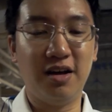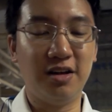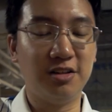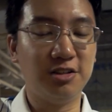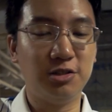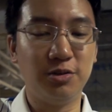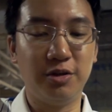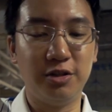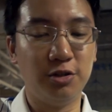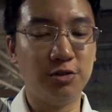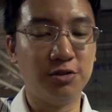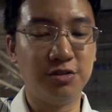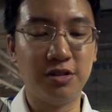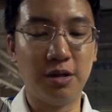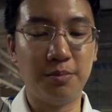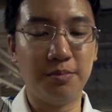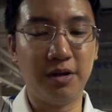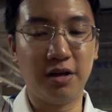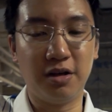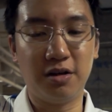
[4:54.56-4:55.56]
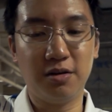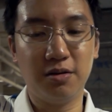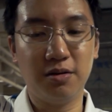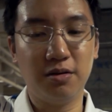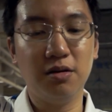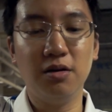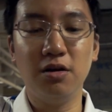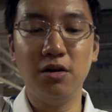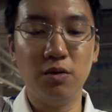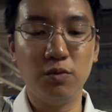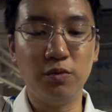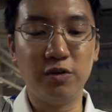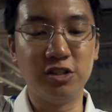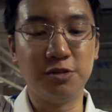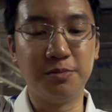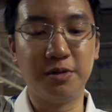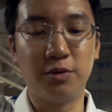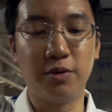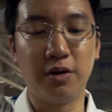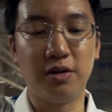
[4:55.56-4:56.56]
and so it uses up ink
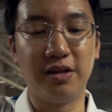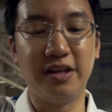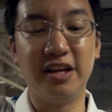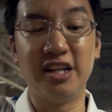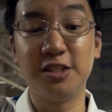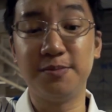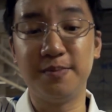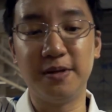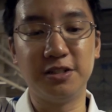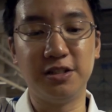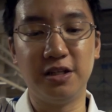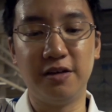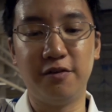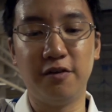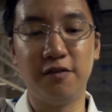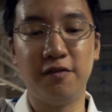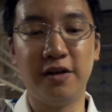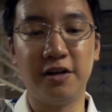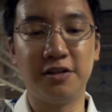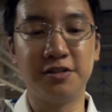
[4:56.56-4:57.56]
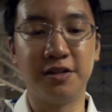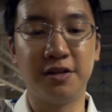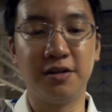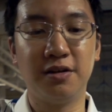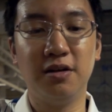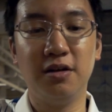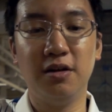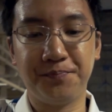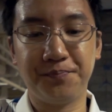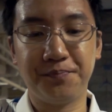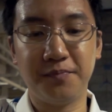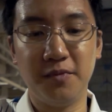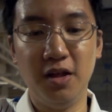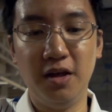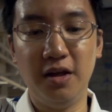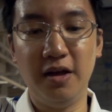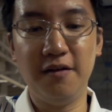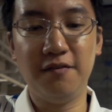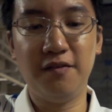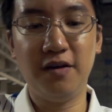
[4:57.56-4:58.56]
reasonably quickly, especially if you're flexing.
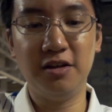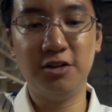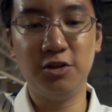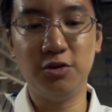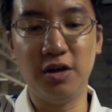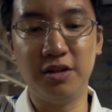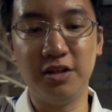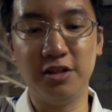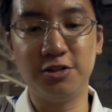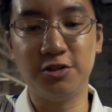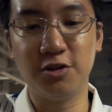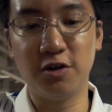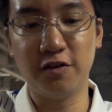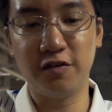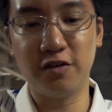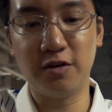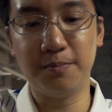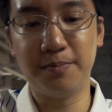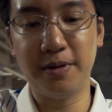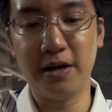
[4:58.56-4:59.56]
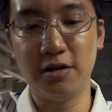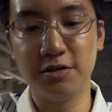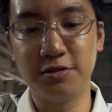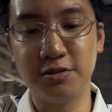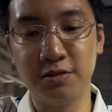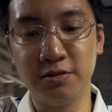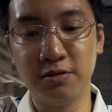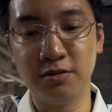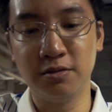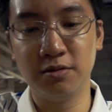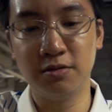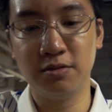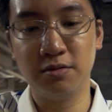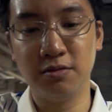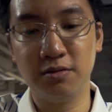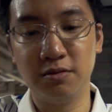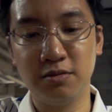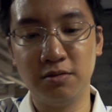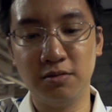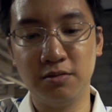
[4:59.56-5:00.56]
If I had to do any sort of comparison,
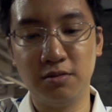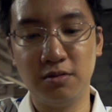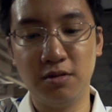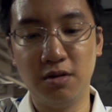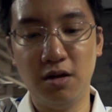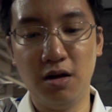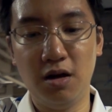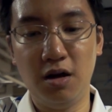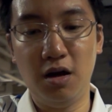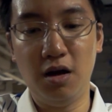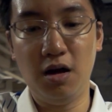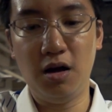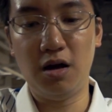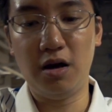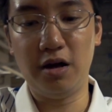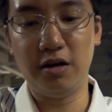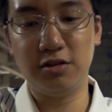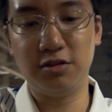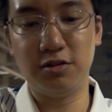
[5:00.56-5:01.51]
I